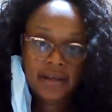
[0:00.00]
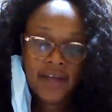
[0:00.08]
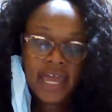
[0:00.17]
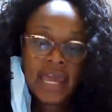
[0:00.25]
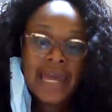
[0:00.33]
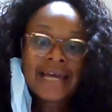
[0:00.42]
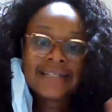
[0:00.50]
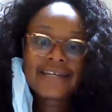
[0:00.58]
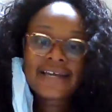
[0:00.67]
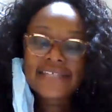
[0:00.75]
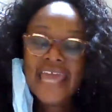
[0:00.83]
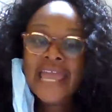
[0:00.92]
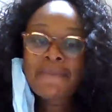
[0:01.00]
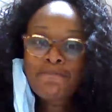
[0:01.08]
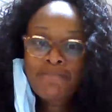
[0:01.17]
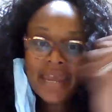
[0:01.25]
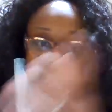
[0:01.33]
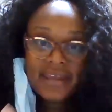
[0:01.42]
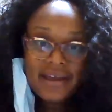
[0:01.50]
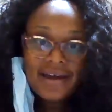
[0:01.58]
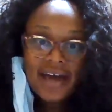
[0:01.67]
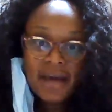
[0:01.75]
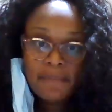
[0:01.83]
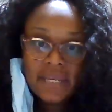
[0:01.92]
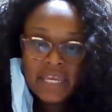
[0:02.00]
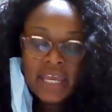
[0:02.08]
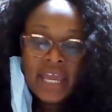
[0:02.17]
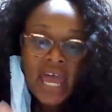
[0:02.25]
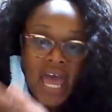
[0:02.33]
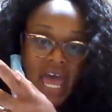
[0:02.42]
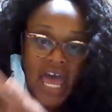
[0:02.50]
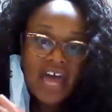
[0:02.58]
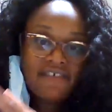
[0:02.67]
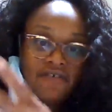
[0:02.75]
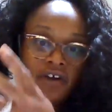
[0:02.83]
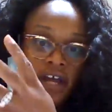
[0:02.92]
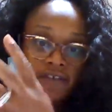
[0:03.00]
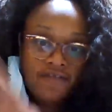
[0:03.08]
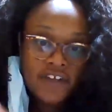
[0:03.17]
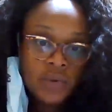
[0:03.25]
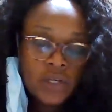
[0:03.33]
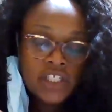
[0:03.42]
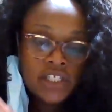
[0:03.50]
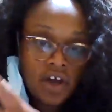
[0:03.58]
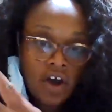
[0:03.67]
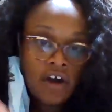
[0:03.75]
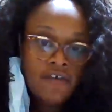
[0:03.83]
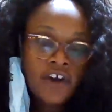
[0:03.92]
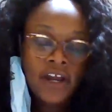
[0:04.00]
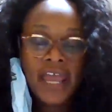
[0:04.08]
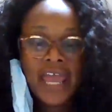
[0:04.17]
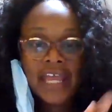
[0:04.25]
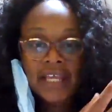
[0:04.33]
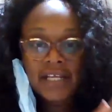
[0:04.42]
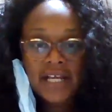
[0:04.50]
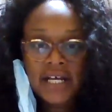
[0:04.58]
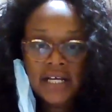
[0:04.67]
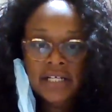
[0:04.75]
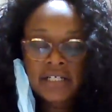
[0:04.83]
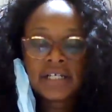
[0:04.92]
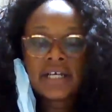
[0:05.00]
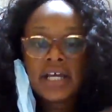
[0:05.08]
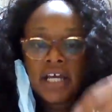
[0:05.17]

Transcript: Okay, does a media company have influence over a young,